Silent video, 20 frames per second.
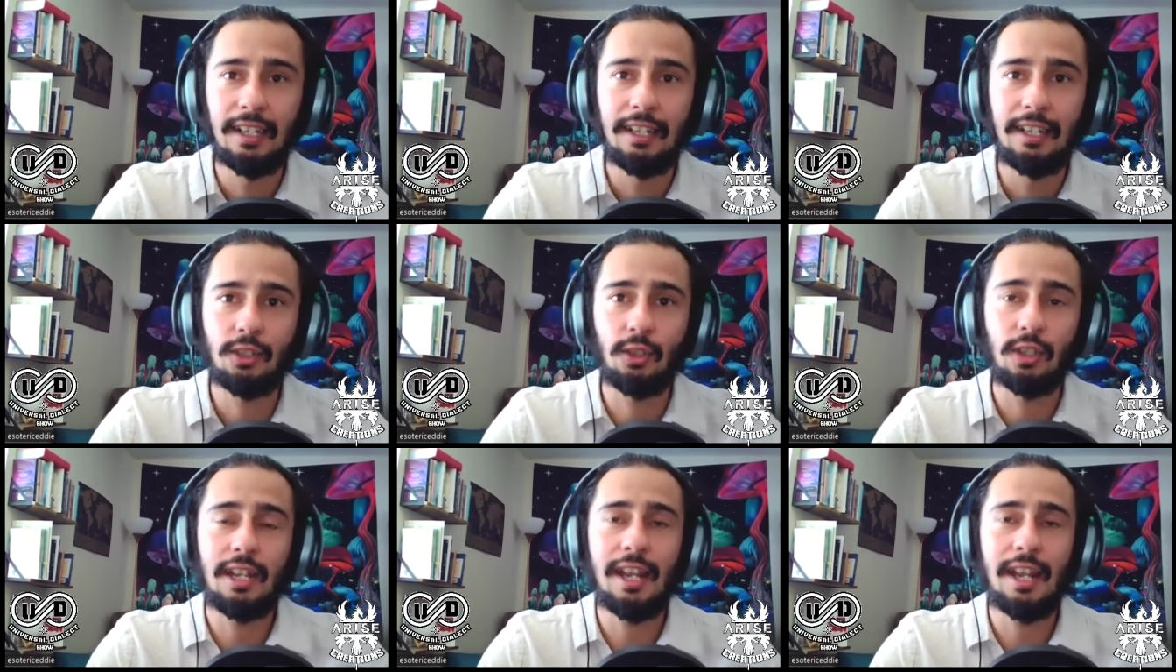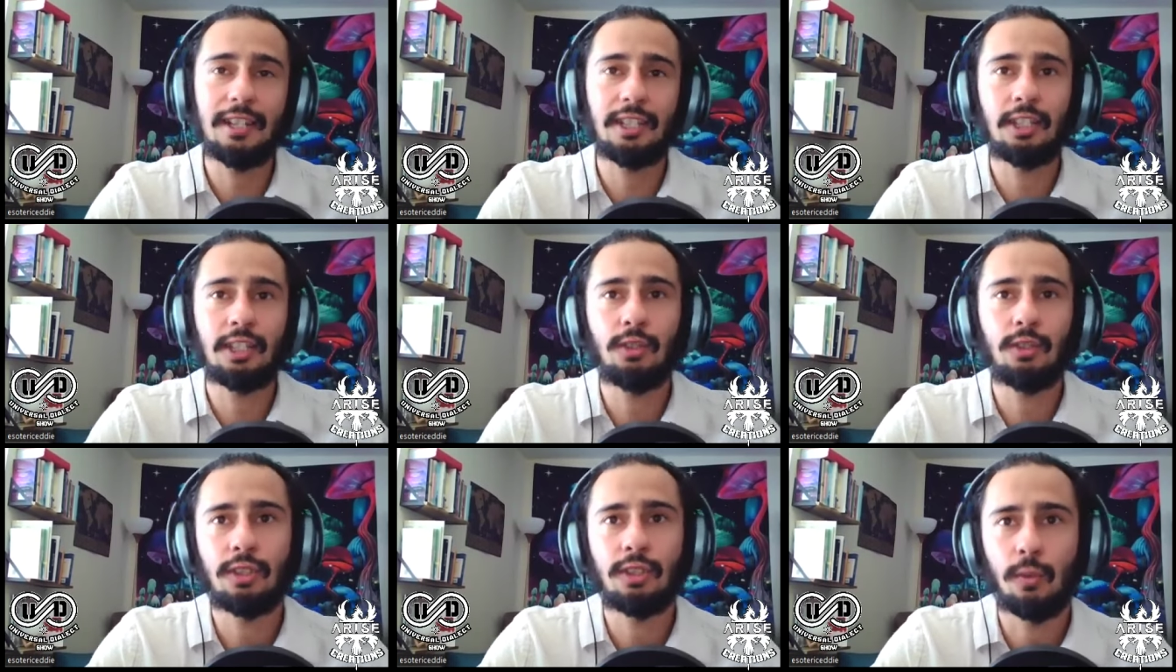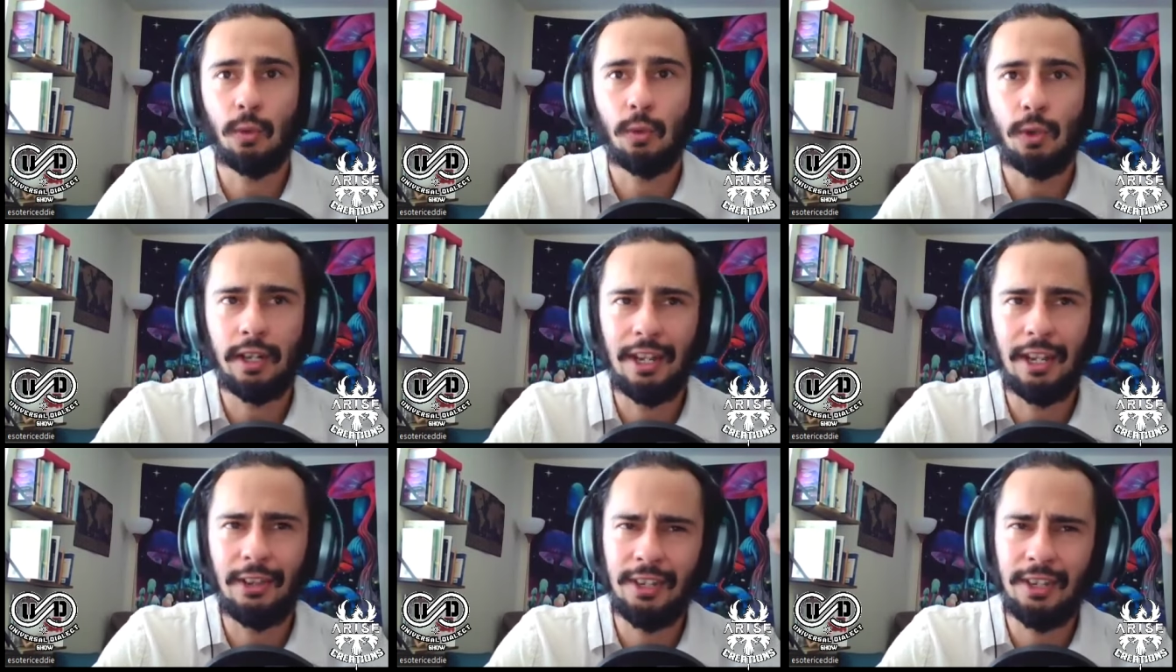So he actually used to
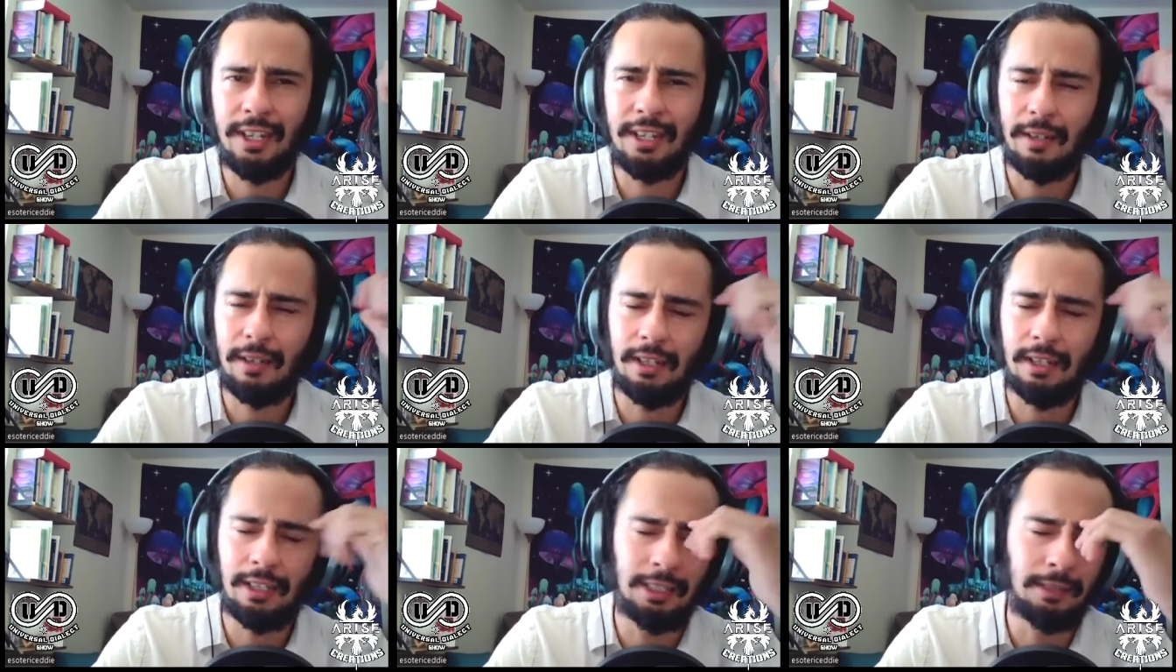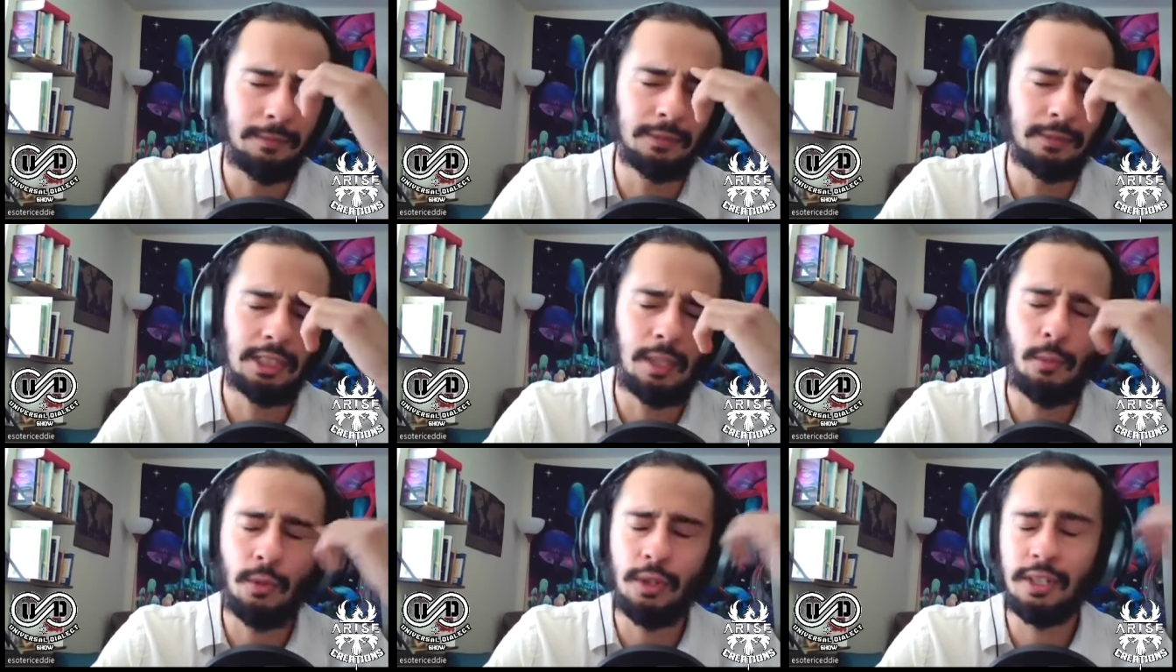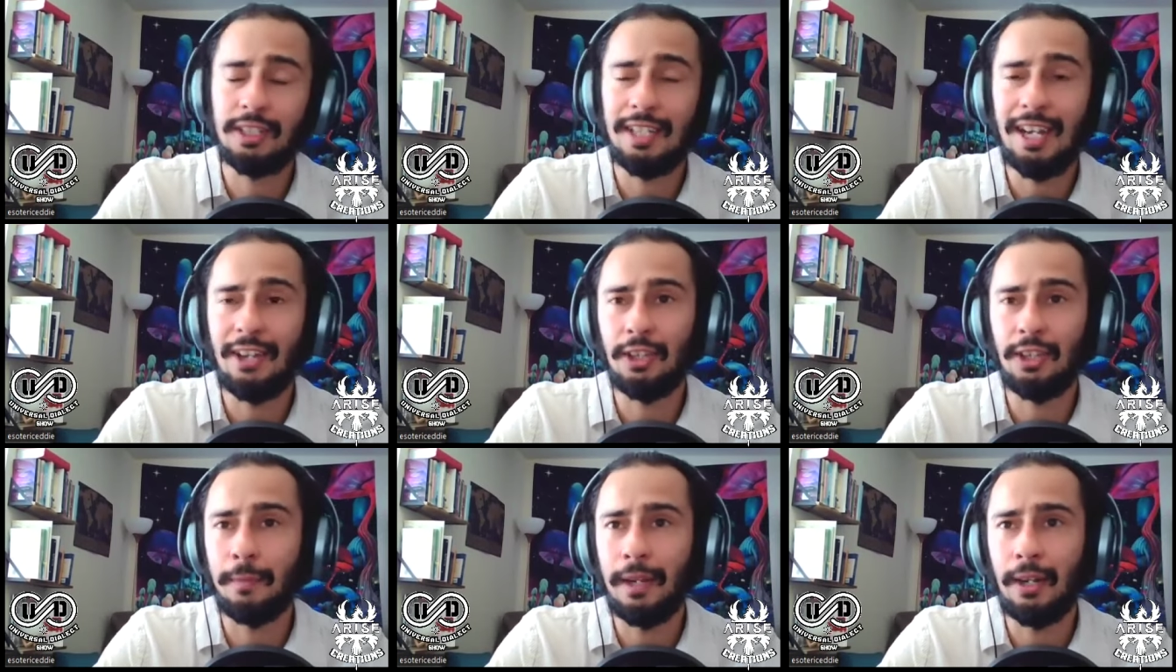work, I think, um, somewhere in
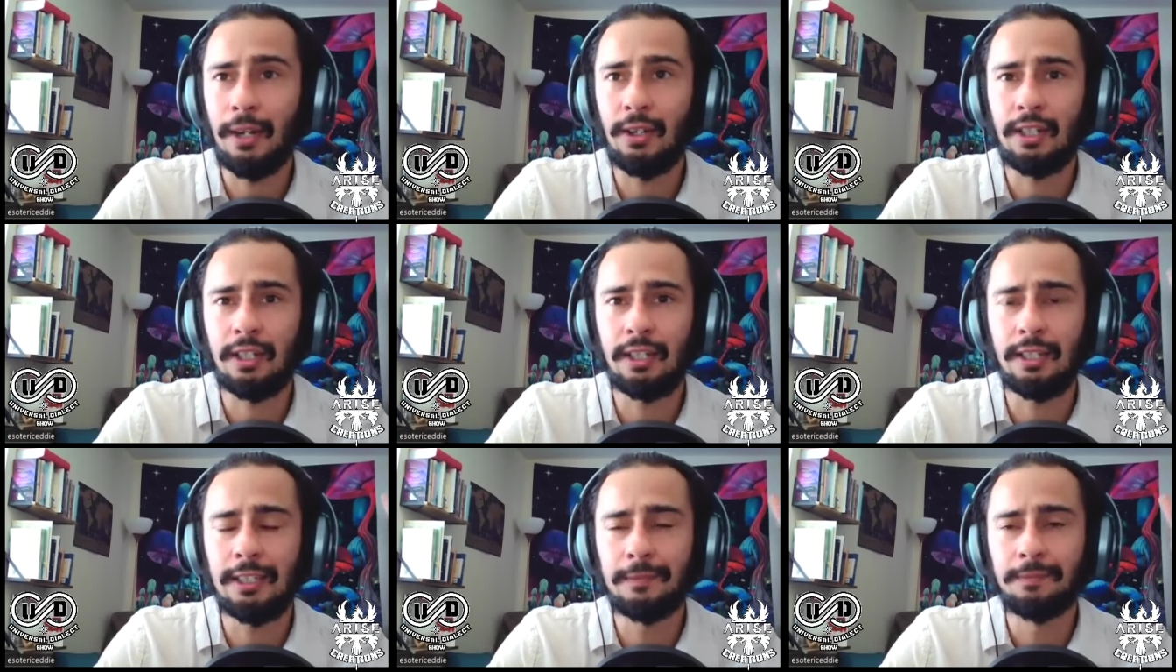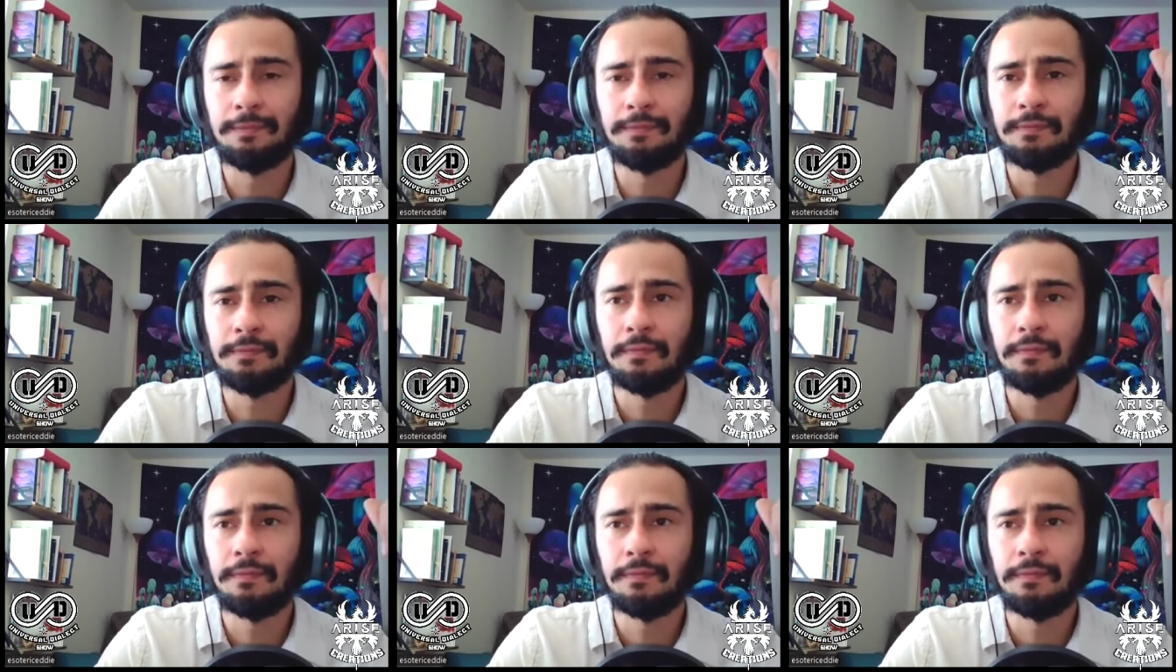South America